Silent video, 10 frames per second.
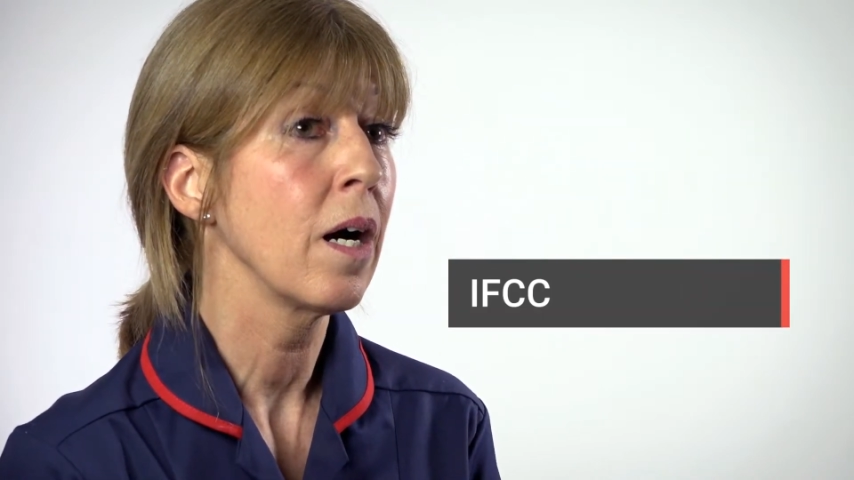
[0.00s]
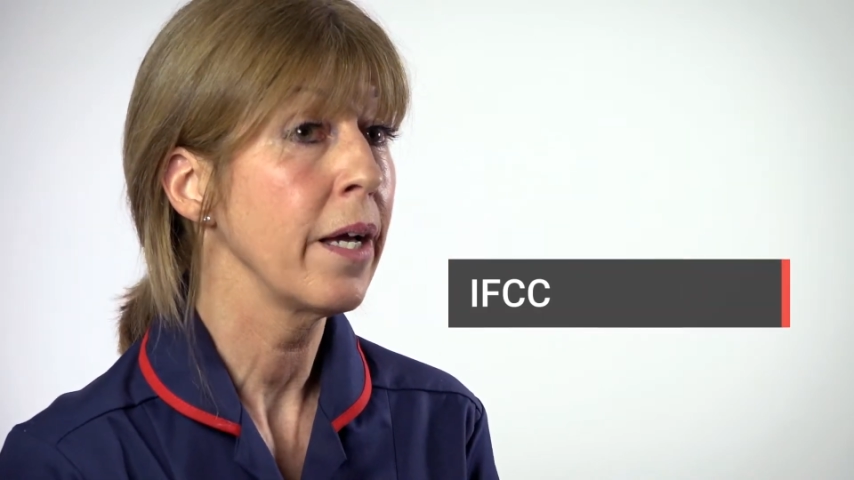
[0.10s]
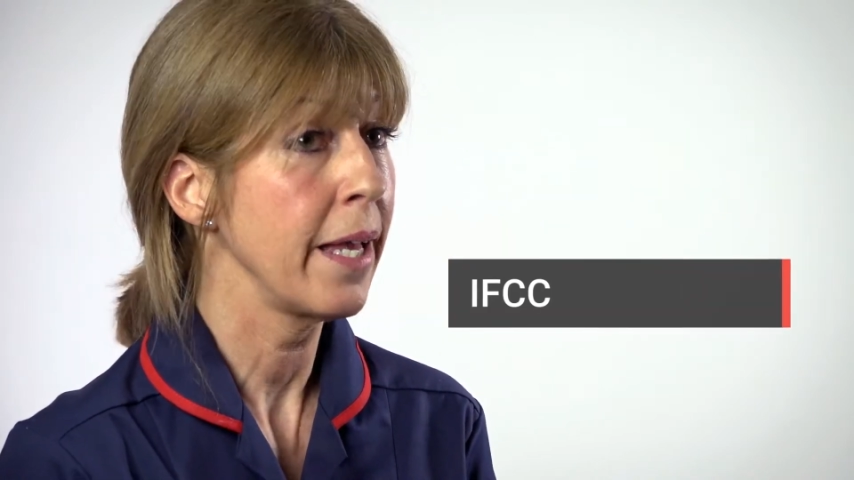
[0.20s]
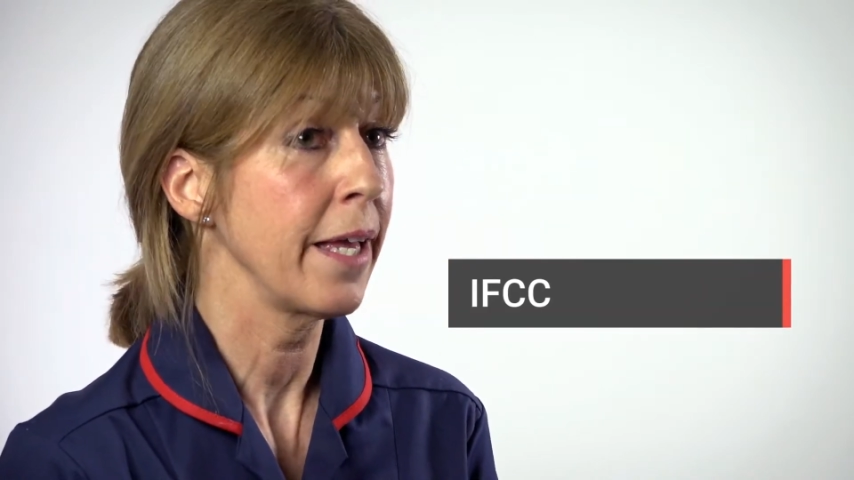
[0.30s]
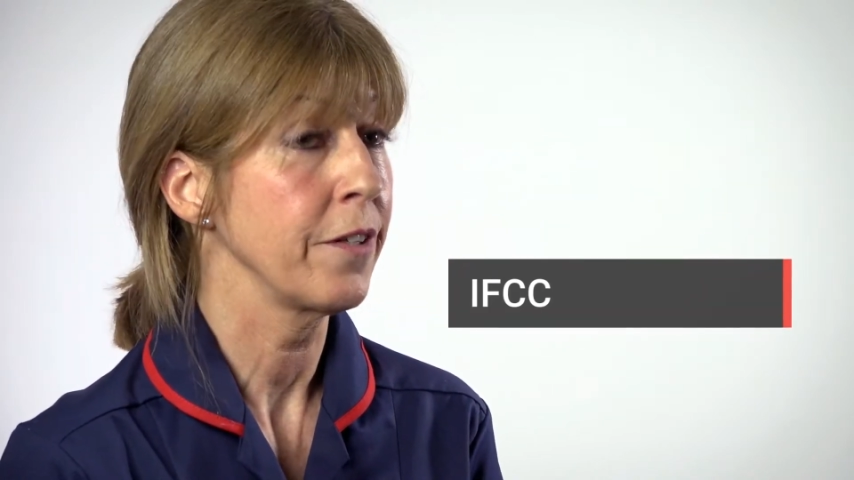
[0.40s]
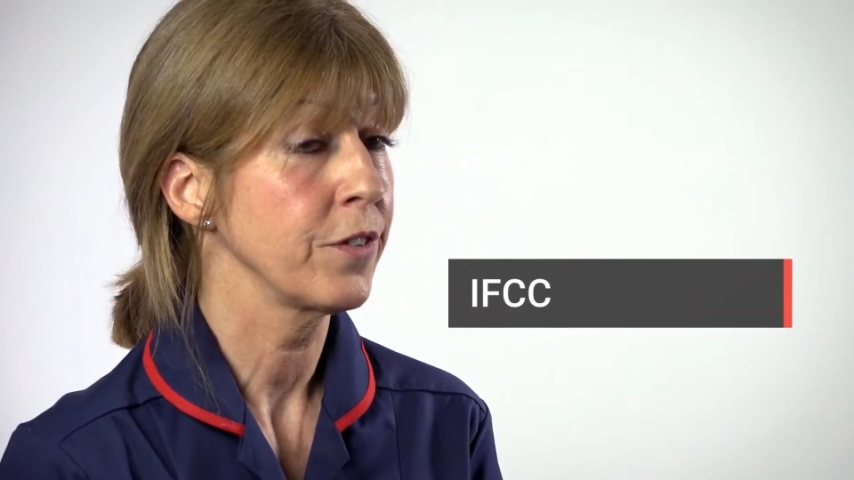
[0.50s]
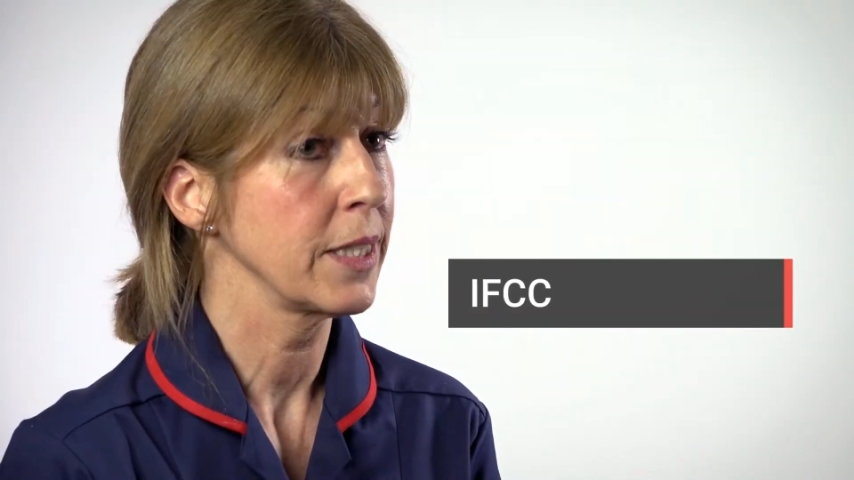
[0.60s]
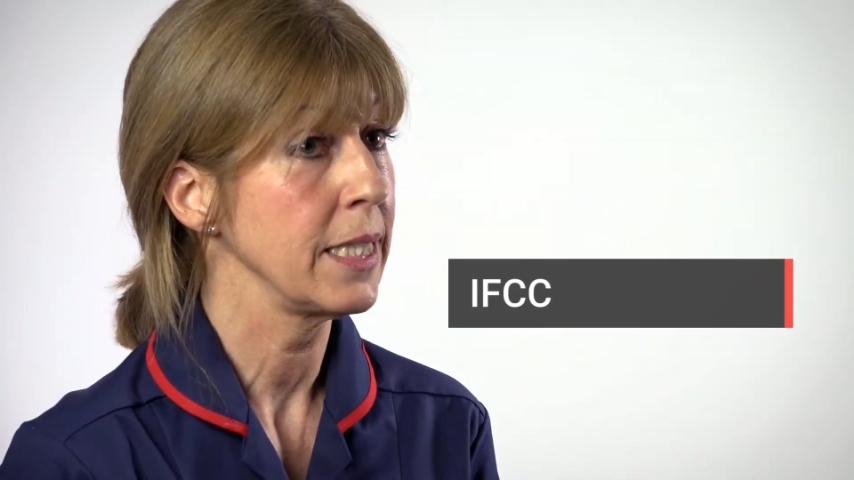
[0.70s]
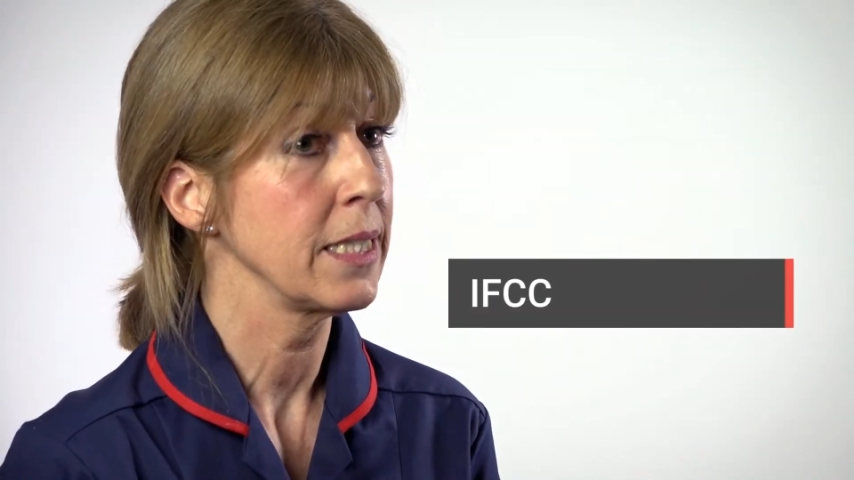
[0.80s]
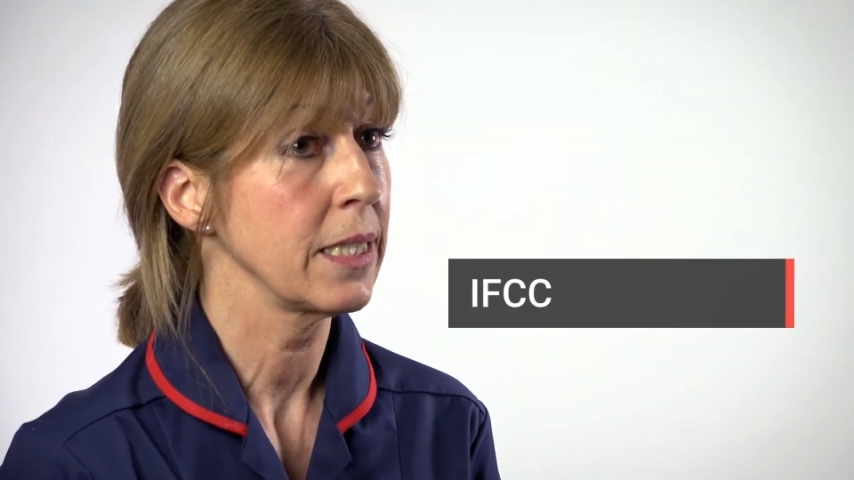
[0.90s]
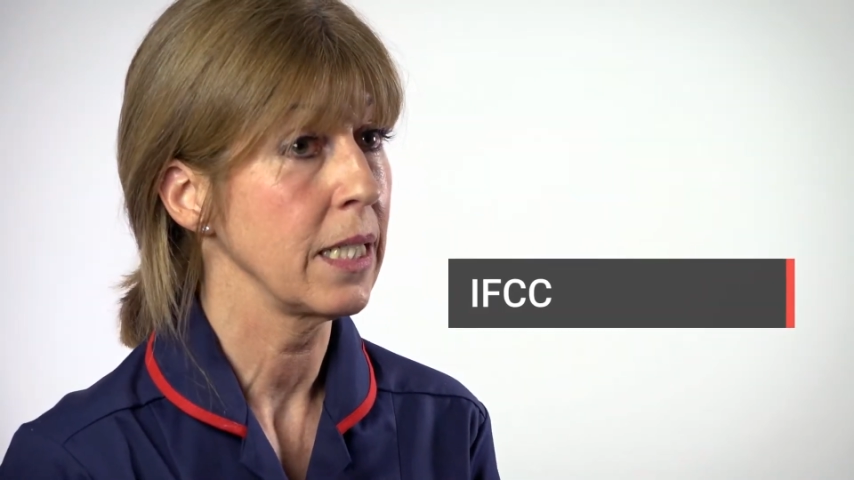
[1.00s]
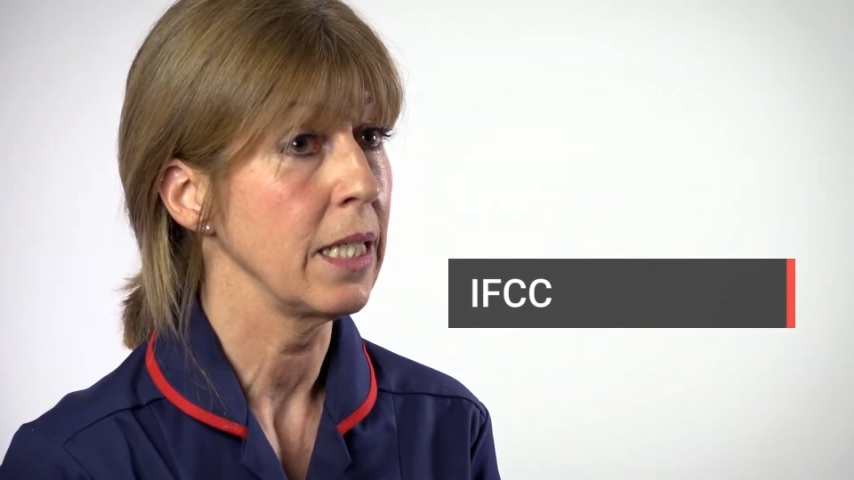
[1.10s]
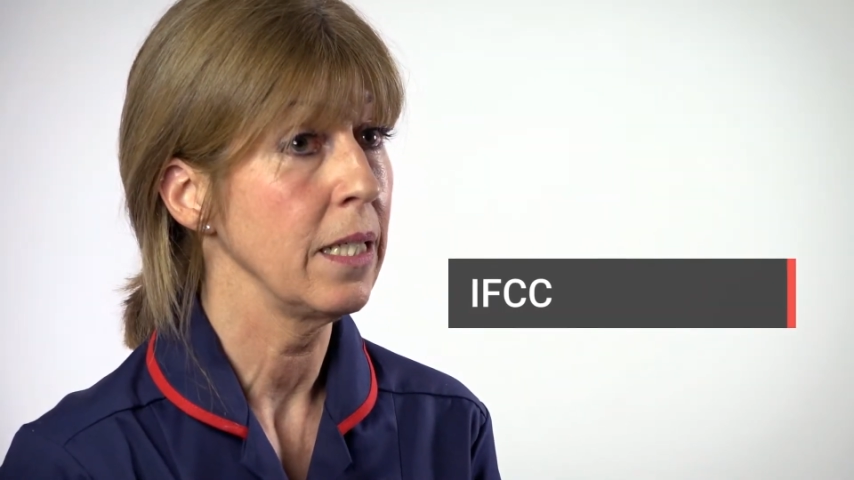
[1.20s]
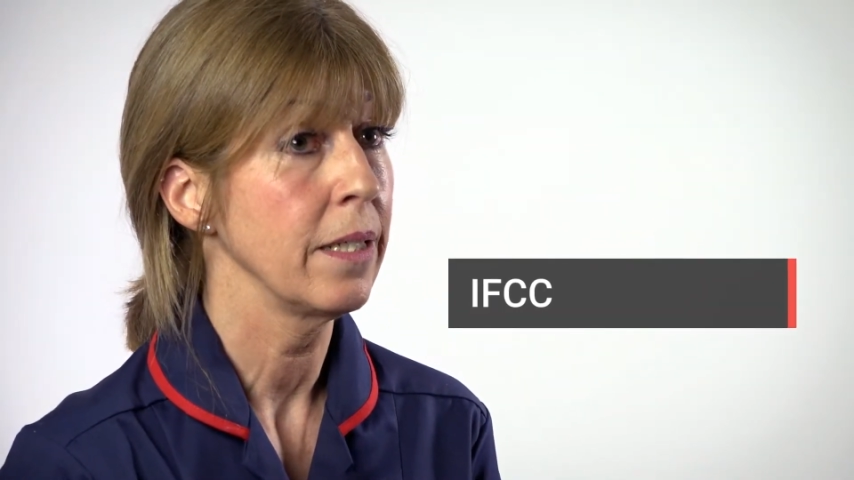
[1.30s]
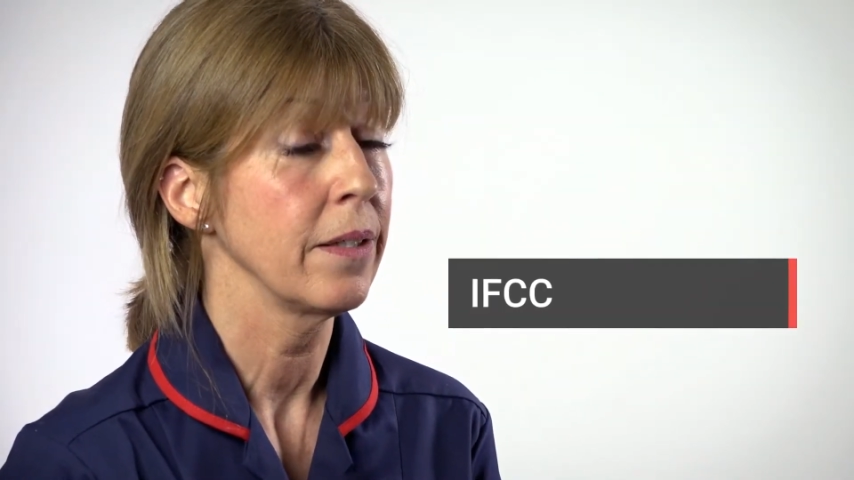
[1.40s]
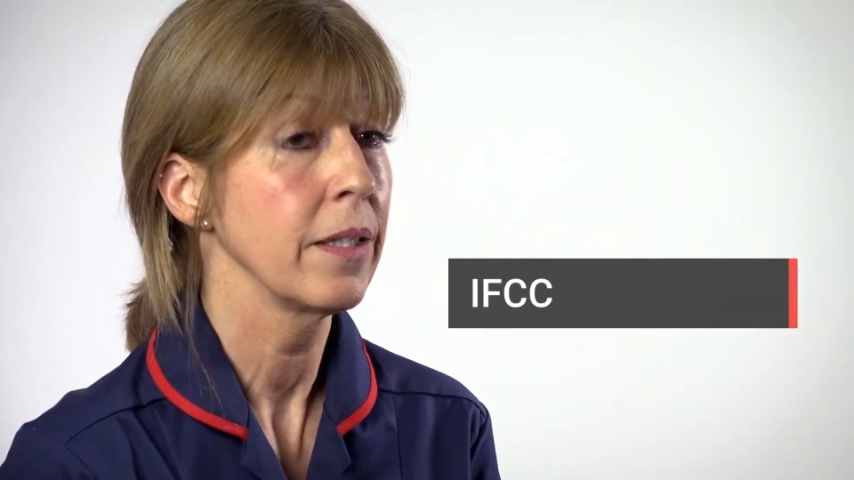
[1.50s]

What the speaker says: IFCC,